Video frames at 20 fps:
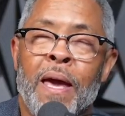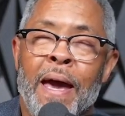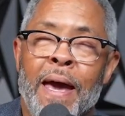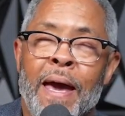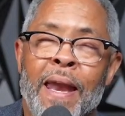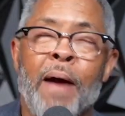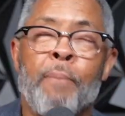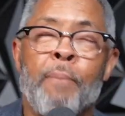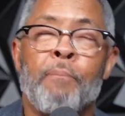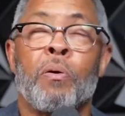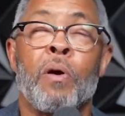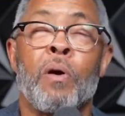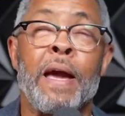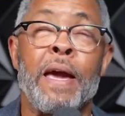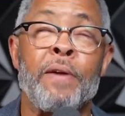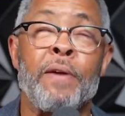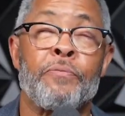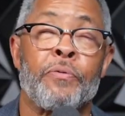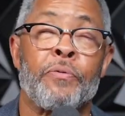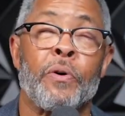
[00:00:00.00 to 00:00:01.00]
And I
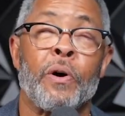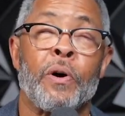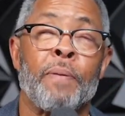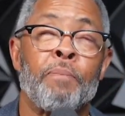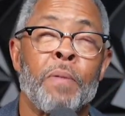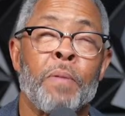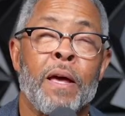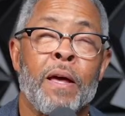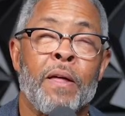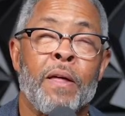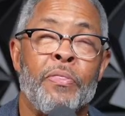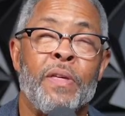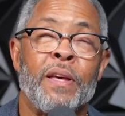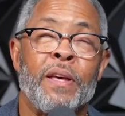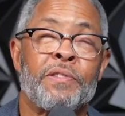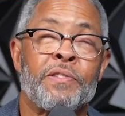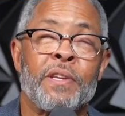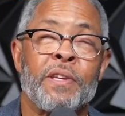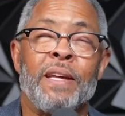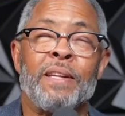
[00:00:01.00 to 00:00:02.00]
pray for
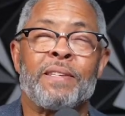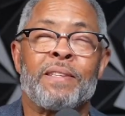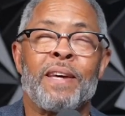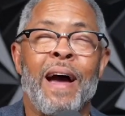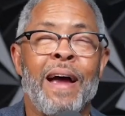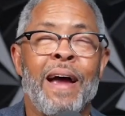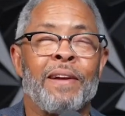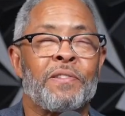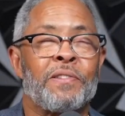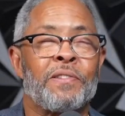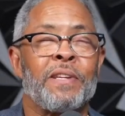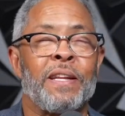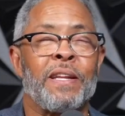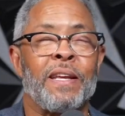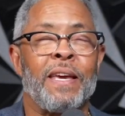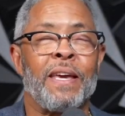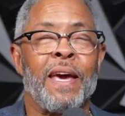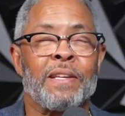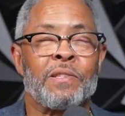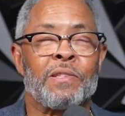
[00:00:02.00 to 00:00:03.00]
this entire
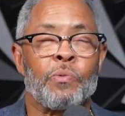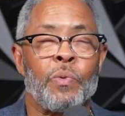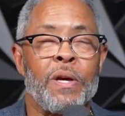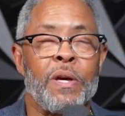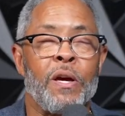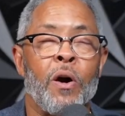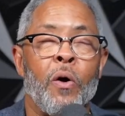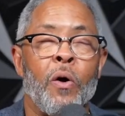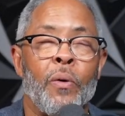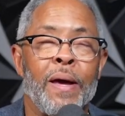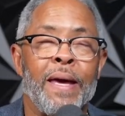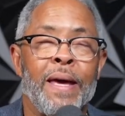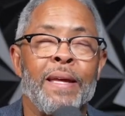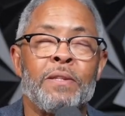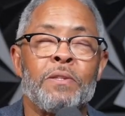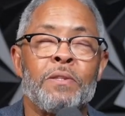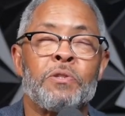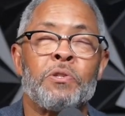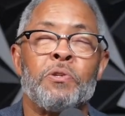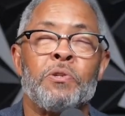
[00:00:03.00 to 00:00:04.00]
city as we go
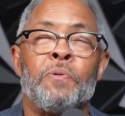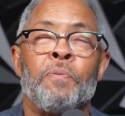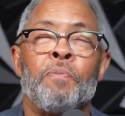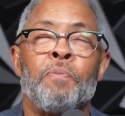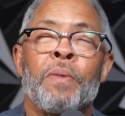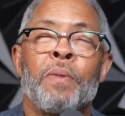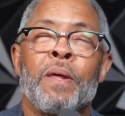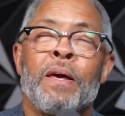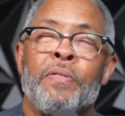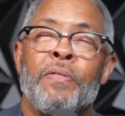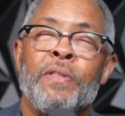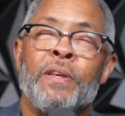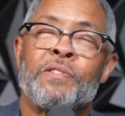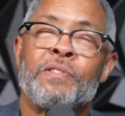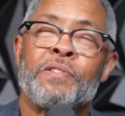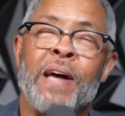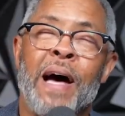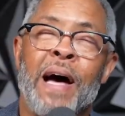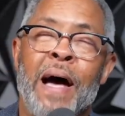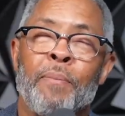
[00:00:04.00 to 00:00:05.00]
into
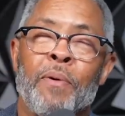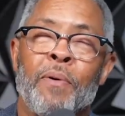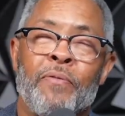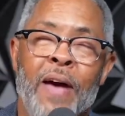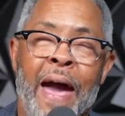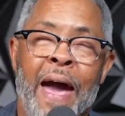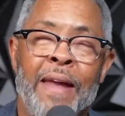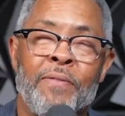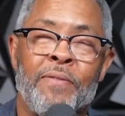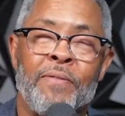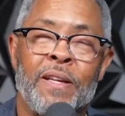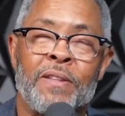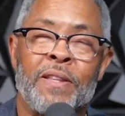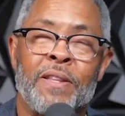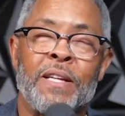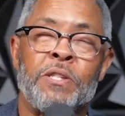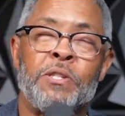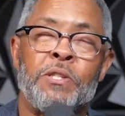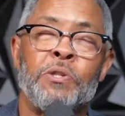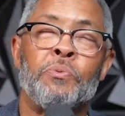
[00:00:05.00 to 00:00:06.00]
this time of Advent,
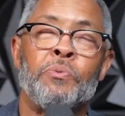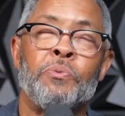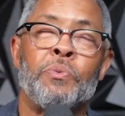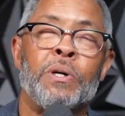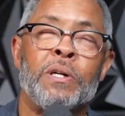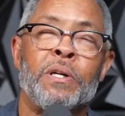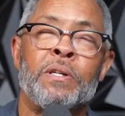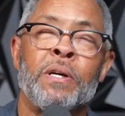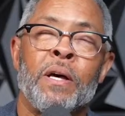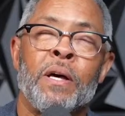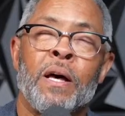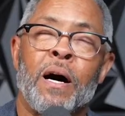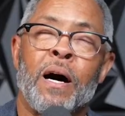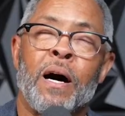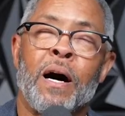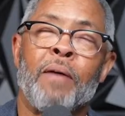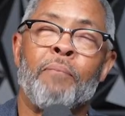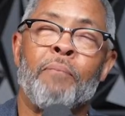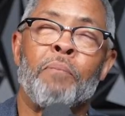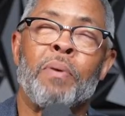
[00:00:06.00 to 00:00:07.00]
that you would
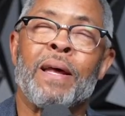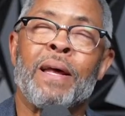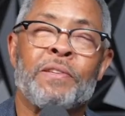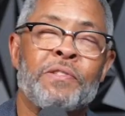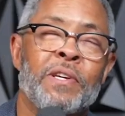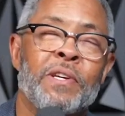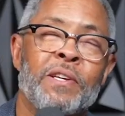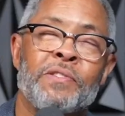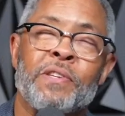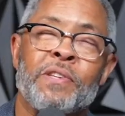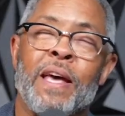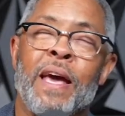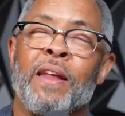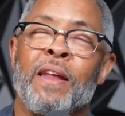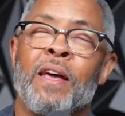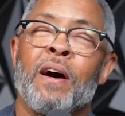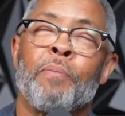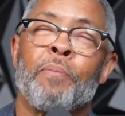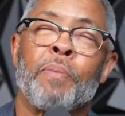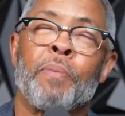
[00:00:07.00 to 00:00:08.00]
bless us and
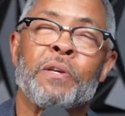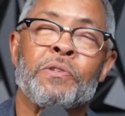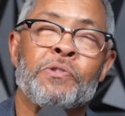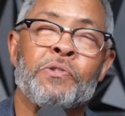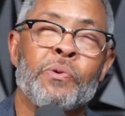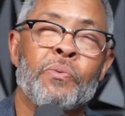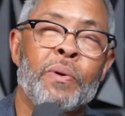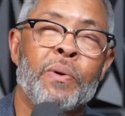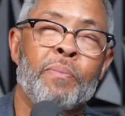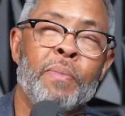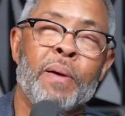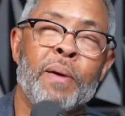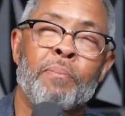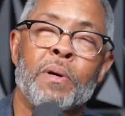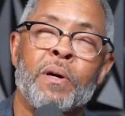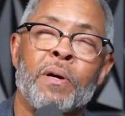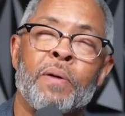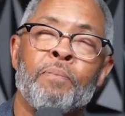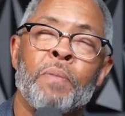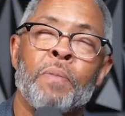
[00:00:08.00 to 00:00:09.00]
help us to
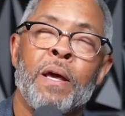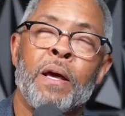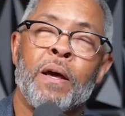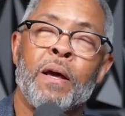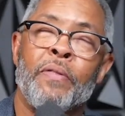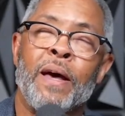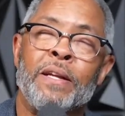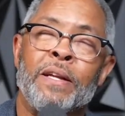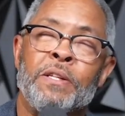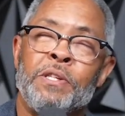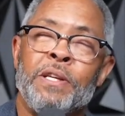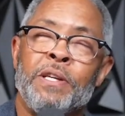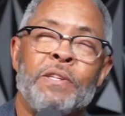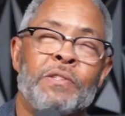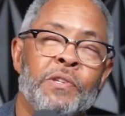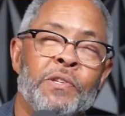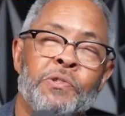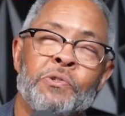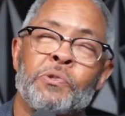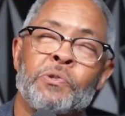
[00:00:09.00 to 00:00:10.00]
remember that
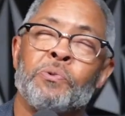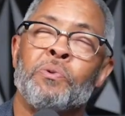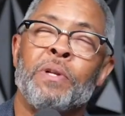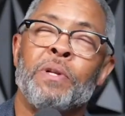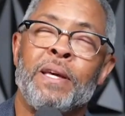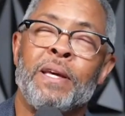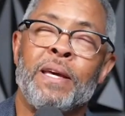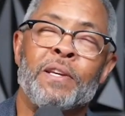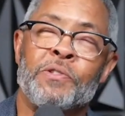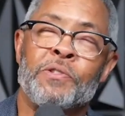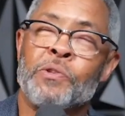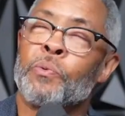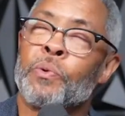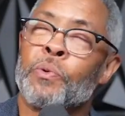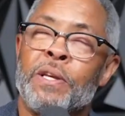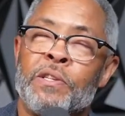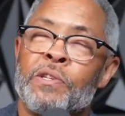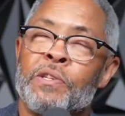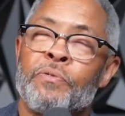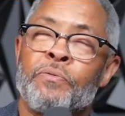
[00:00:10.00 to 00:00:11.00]
Jesus truly is the
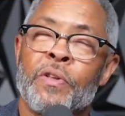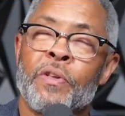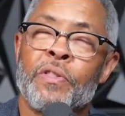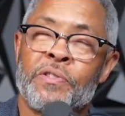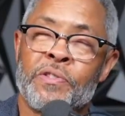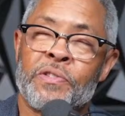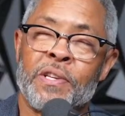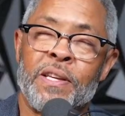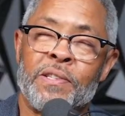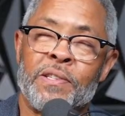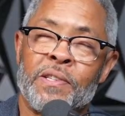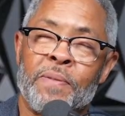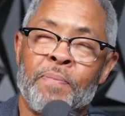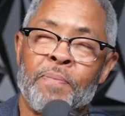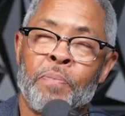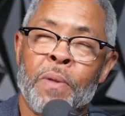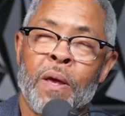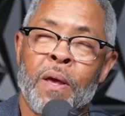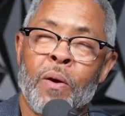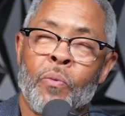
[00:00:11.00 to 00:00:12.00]
reason for the season.
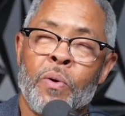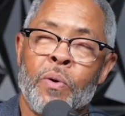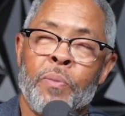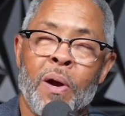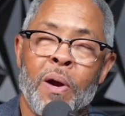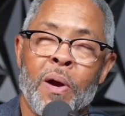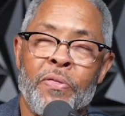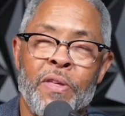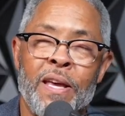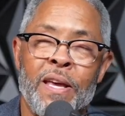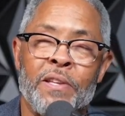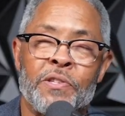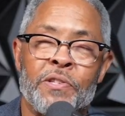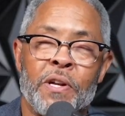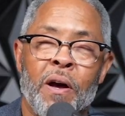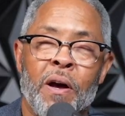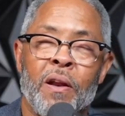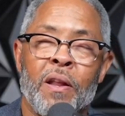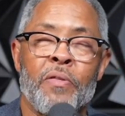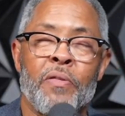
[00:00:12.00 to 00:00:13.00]
We pray these
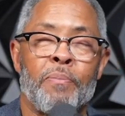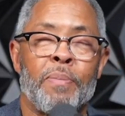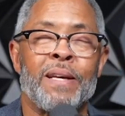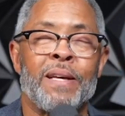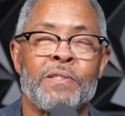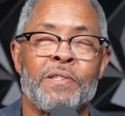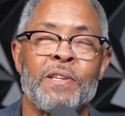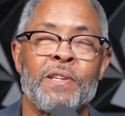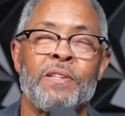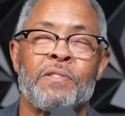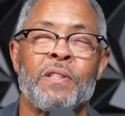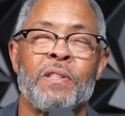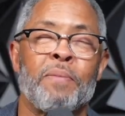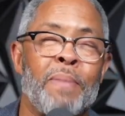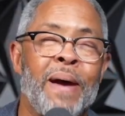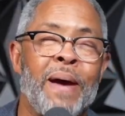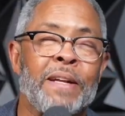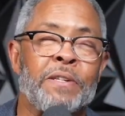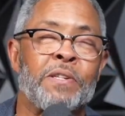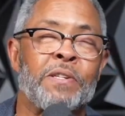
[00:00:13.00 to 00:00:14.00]
and all of the blessings in the
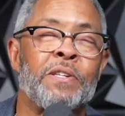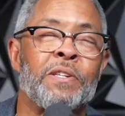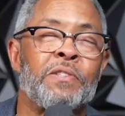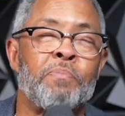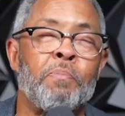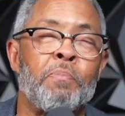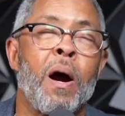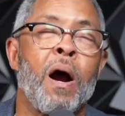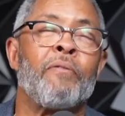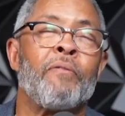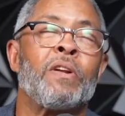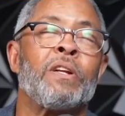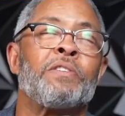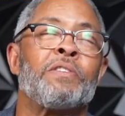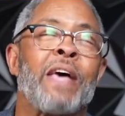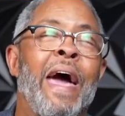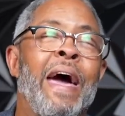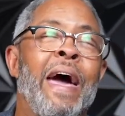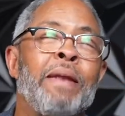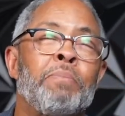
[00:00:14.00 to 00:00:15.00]
matchless,
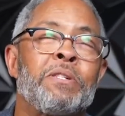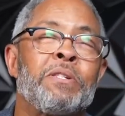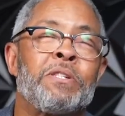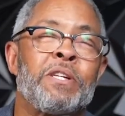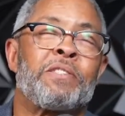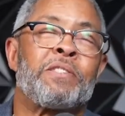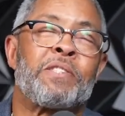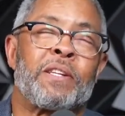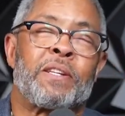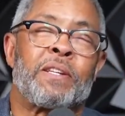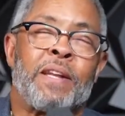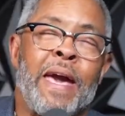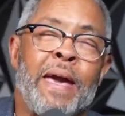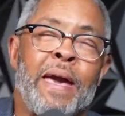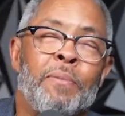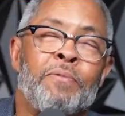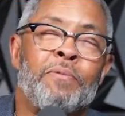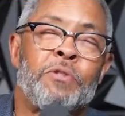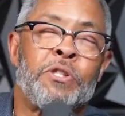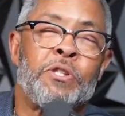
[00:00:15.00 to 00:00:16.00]
marvelous, and majestic
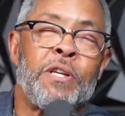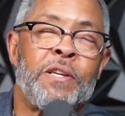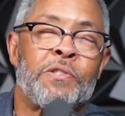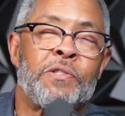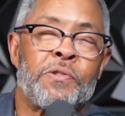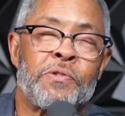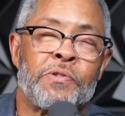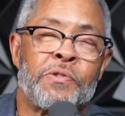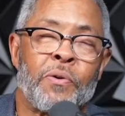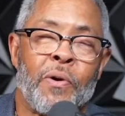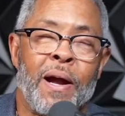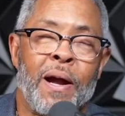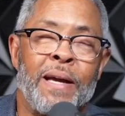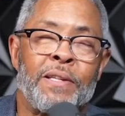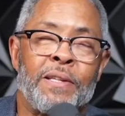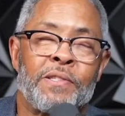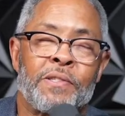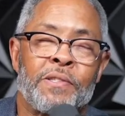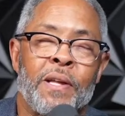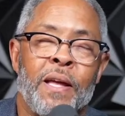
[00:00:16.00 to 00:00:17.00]
name of Jesus the
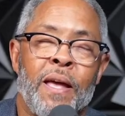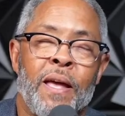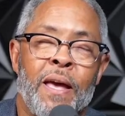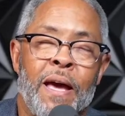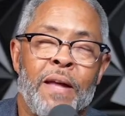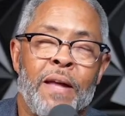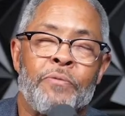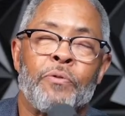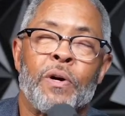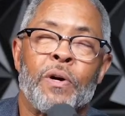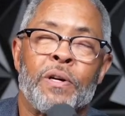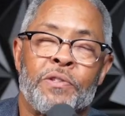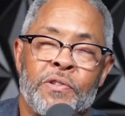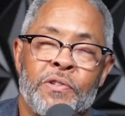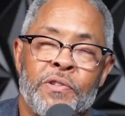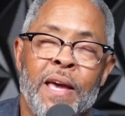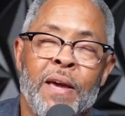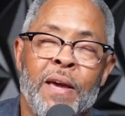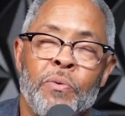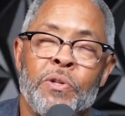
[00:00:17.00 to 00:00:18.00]
Christ. And for his
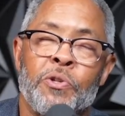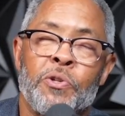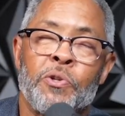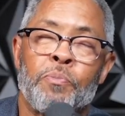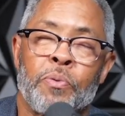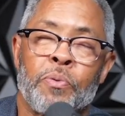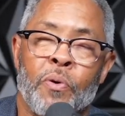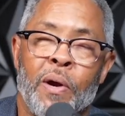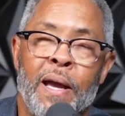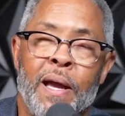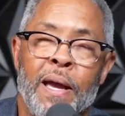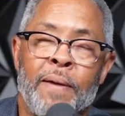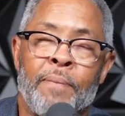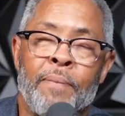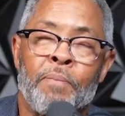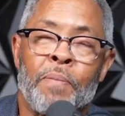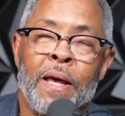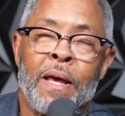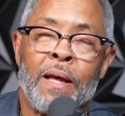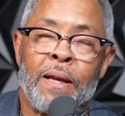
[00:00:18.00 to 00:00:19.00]
sake we do pray.
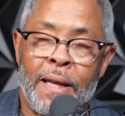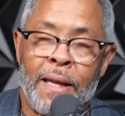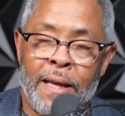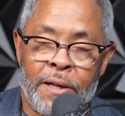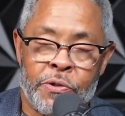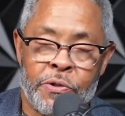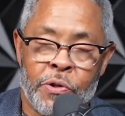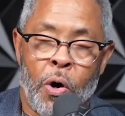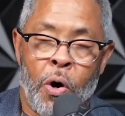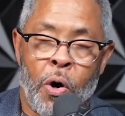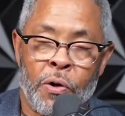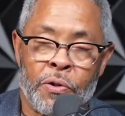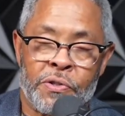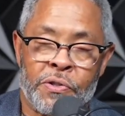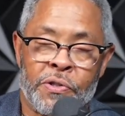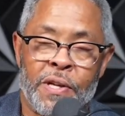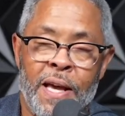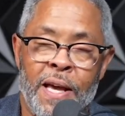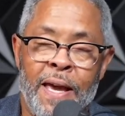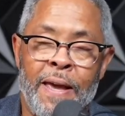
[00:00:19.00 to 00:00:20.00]
Let us all
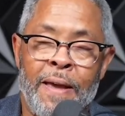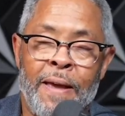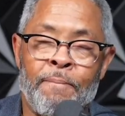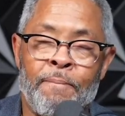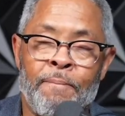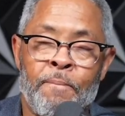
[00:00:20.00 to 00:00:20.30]
say,